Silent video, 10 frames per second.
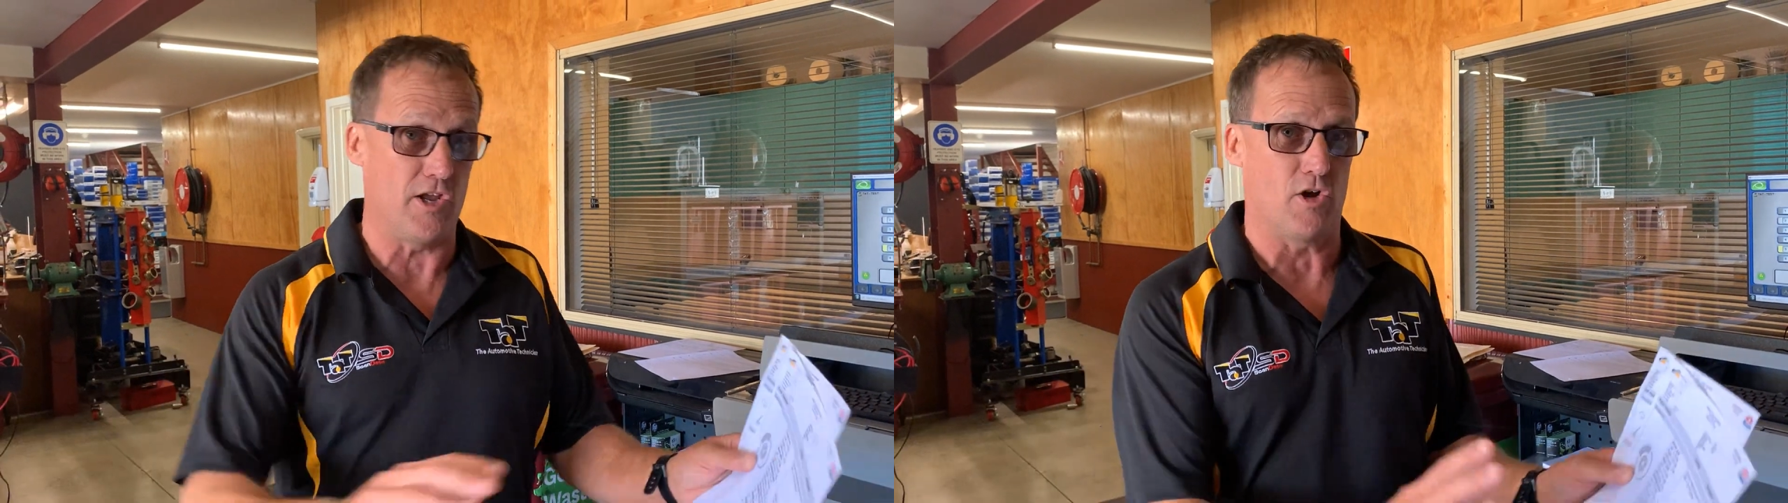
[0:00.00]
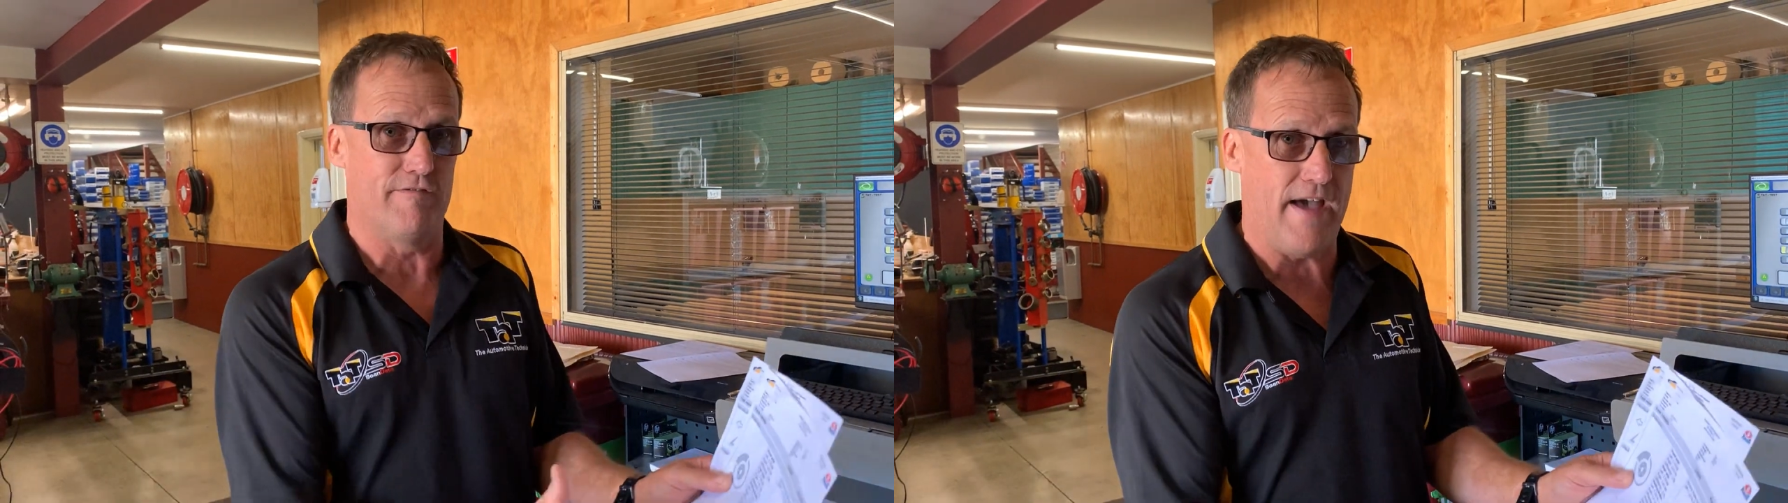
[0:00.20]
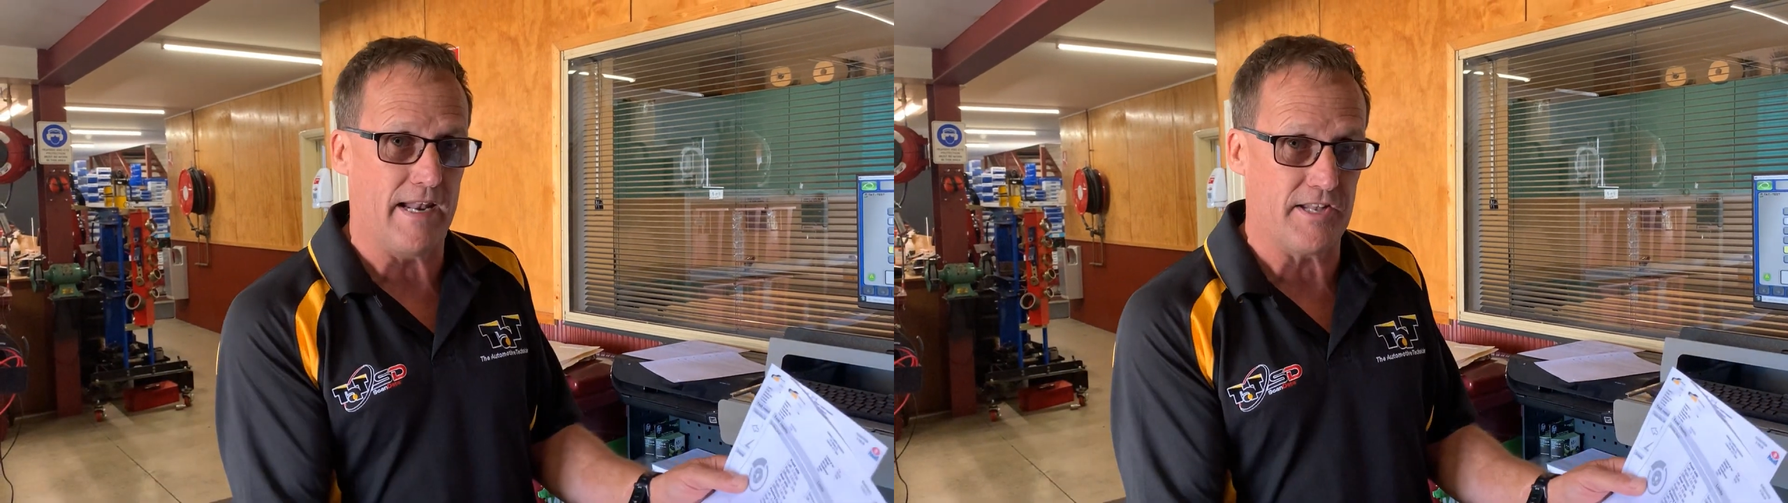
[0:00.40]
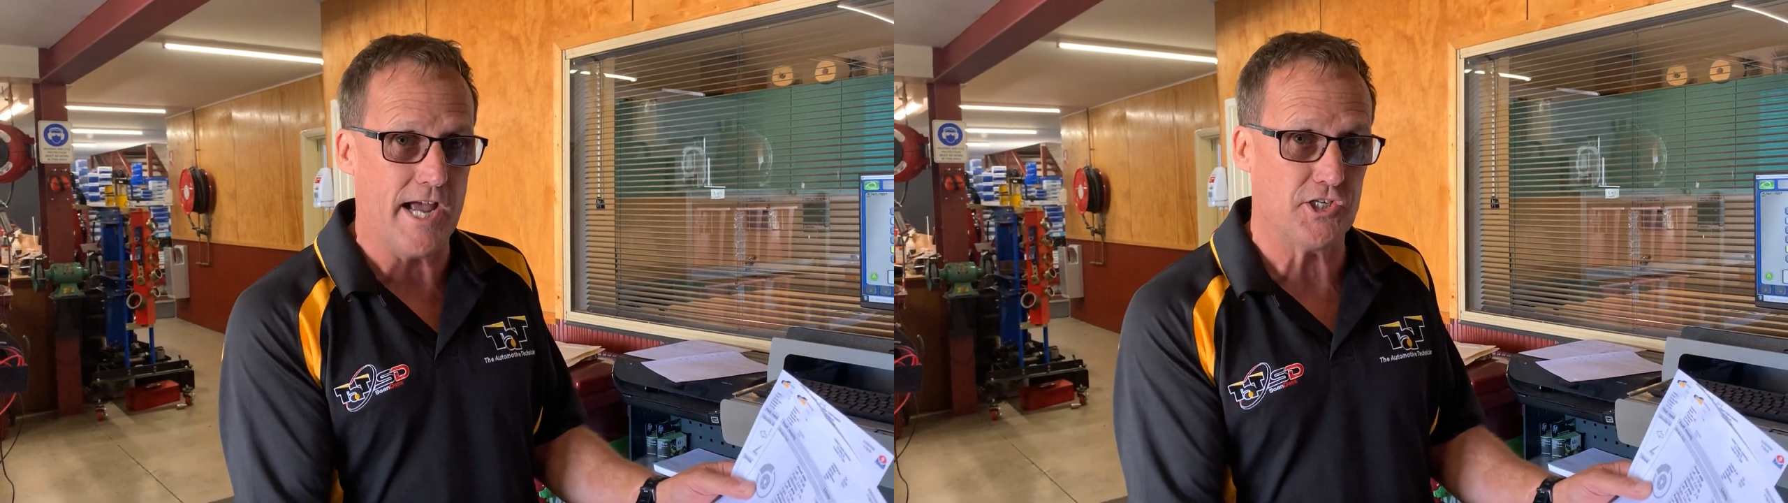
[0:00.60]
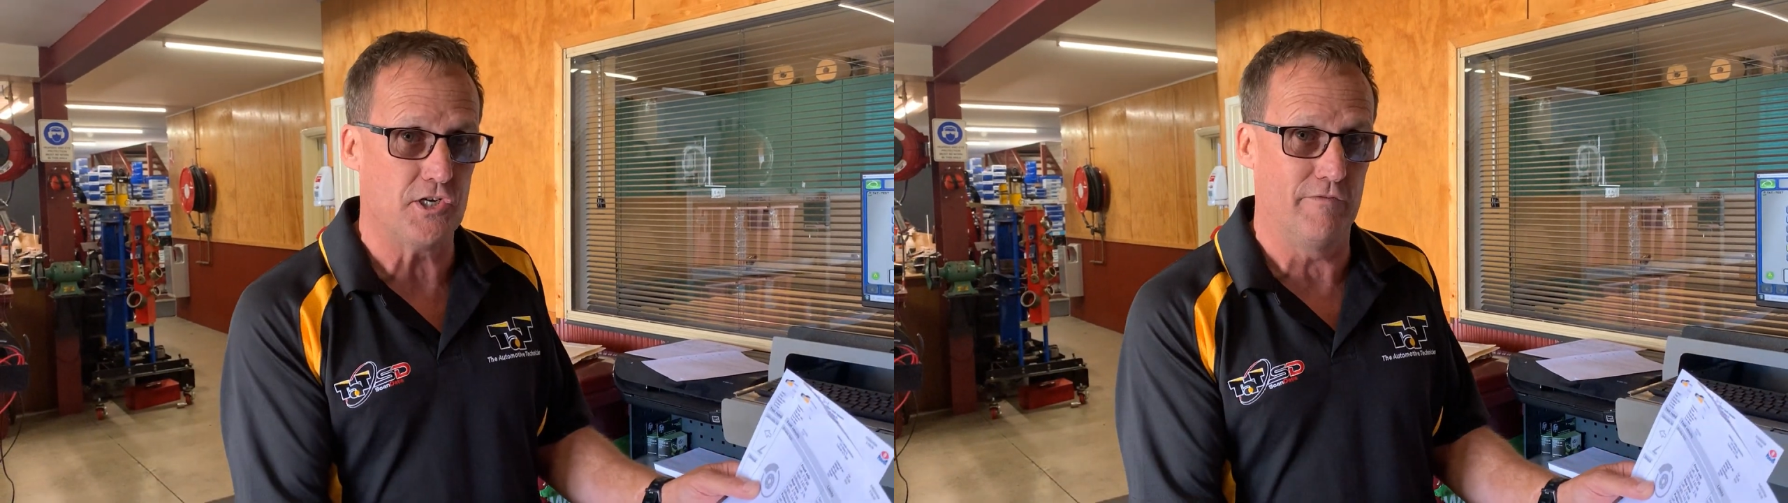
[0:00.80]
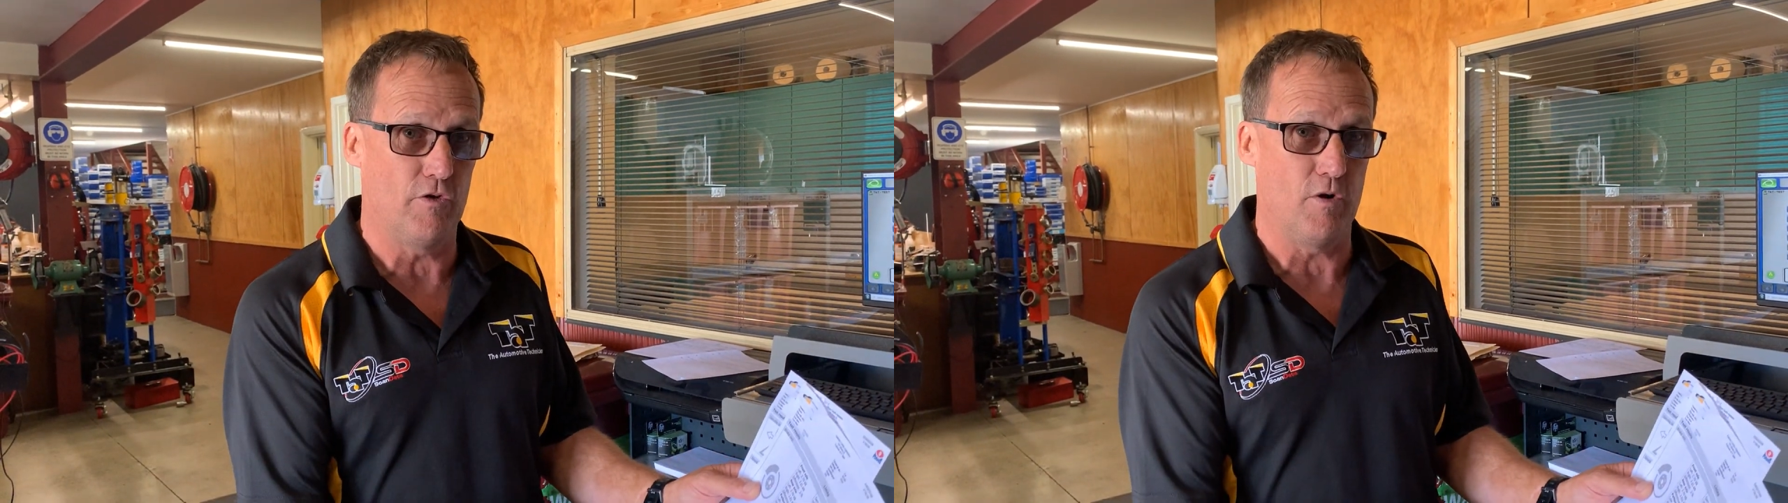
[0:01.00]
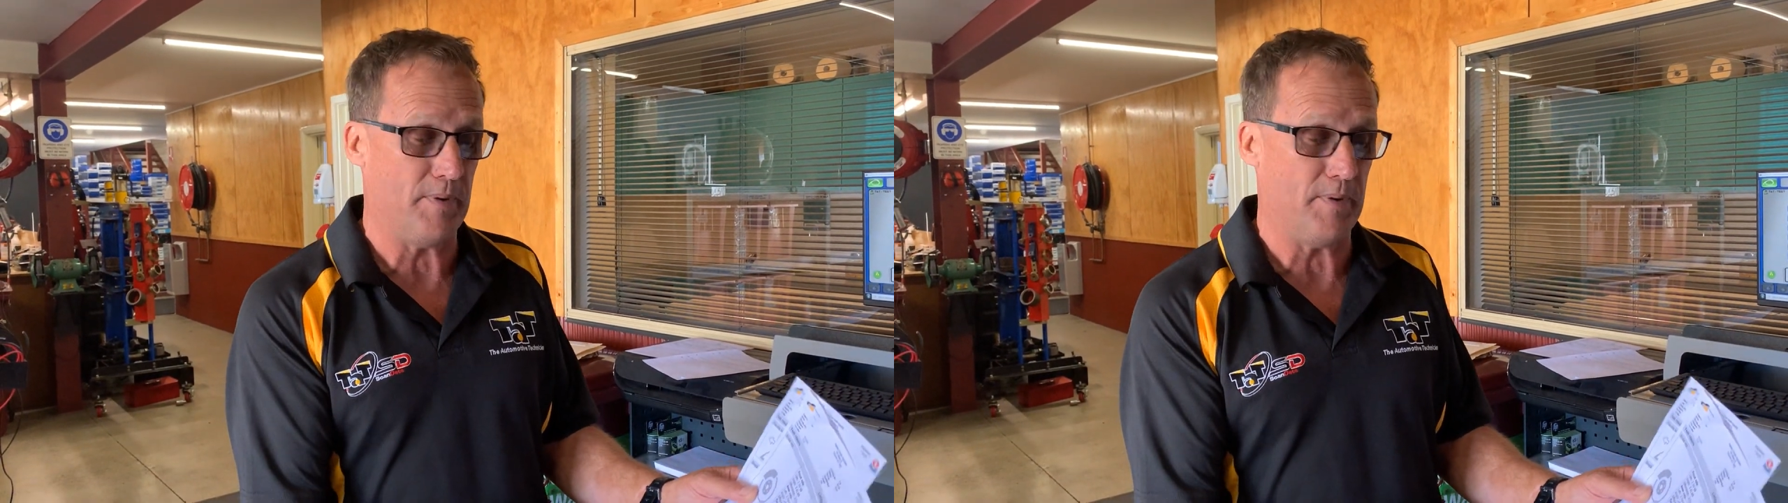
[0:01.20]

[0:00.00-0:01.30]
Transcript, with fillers: so you've got validation of your